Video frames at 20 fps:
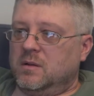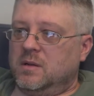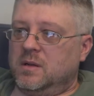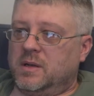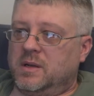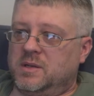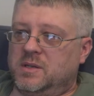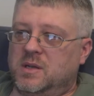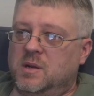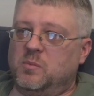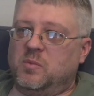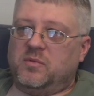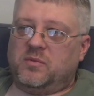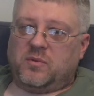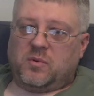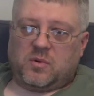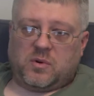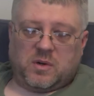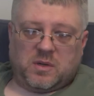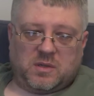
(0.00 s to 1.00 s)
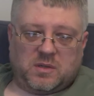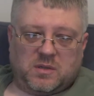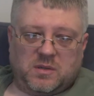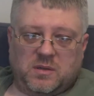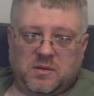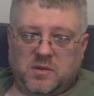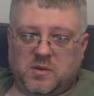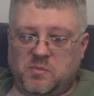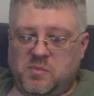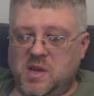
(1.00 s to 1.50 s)
like I said before, it's
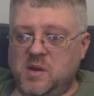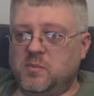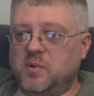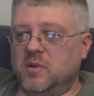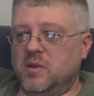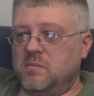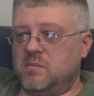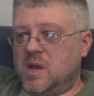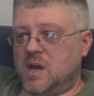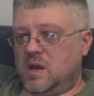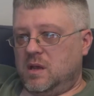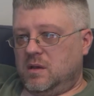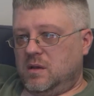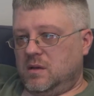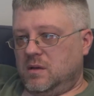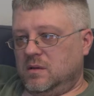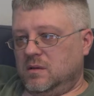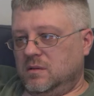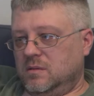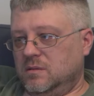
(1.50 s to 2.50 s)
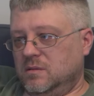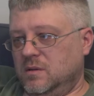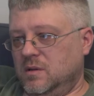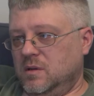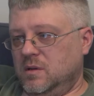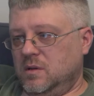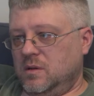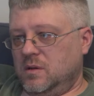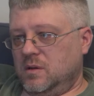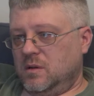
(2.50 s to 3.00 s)
the people that make
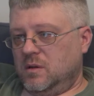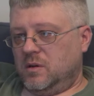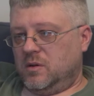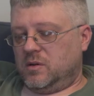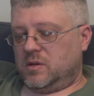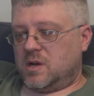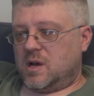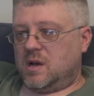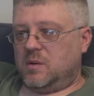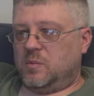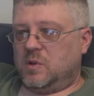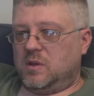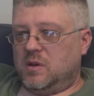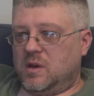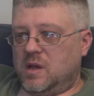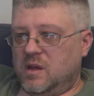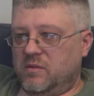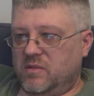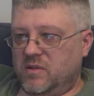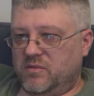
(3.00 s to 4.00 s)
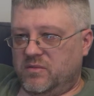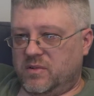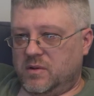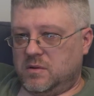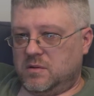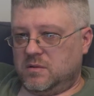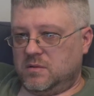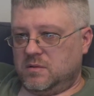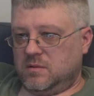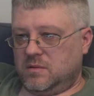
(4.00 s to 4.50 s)
your time in the Navy
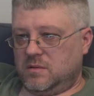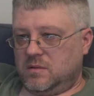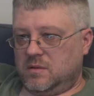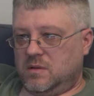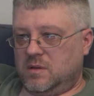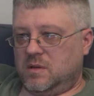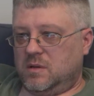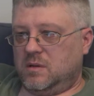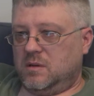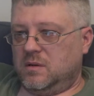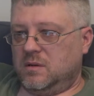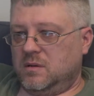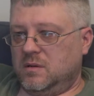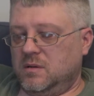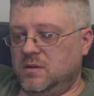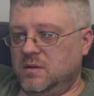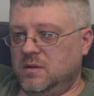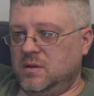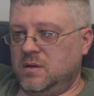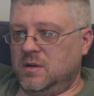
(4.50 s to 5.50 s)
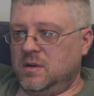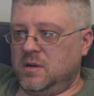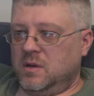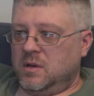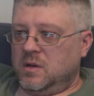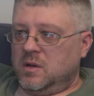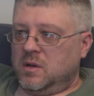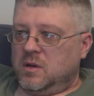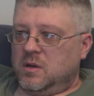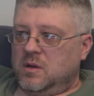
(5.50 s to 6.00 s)
fun, and
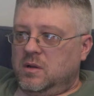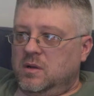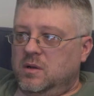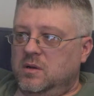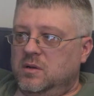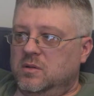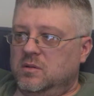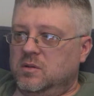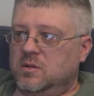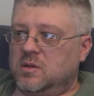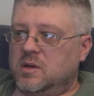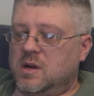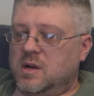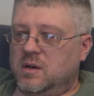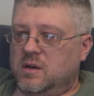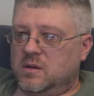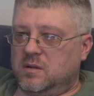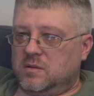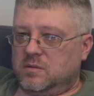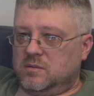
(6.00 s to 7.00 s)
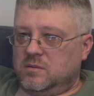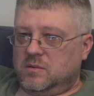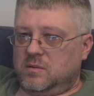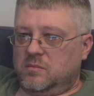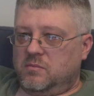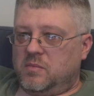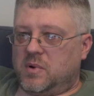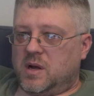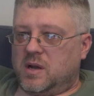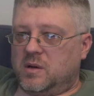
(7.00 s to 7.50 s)
just kind of
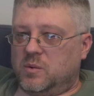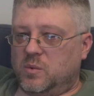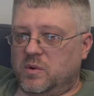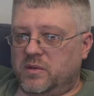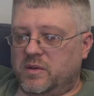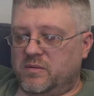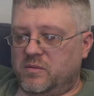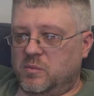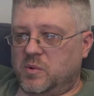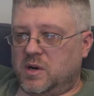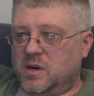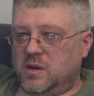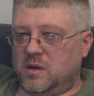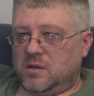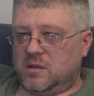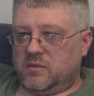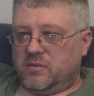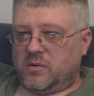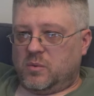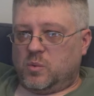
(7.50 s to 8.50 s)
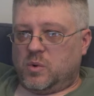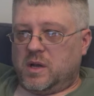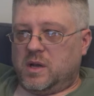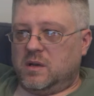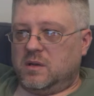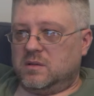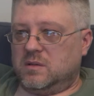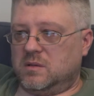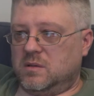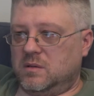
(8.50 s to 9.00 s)
bonding with everybody in different
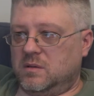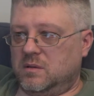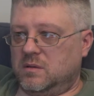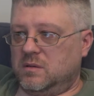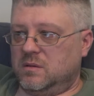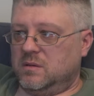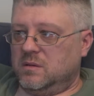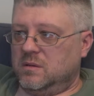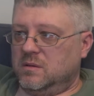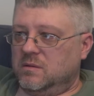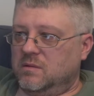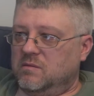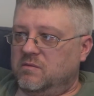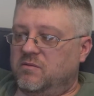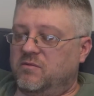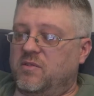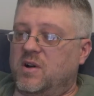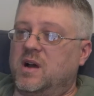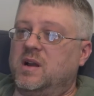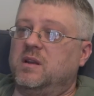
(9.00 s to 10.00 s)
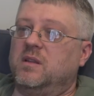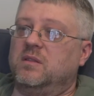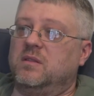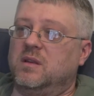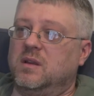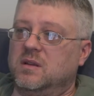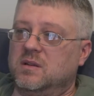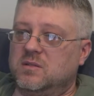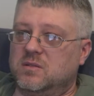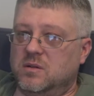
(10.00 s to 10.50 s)
ways and finding
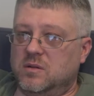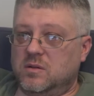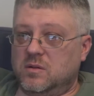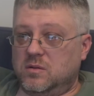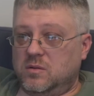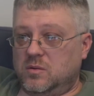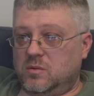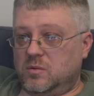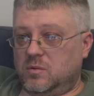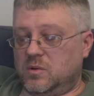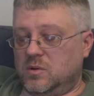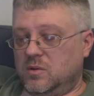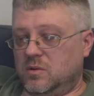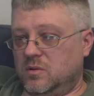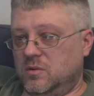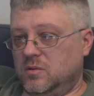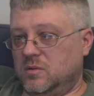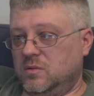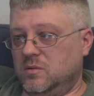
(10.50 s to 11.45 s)
things to do. And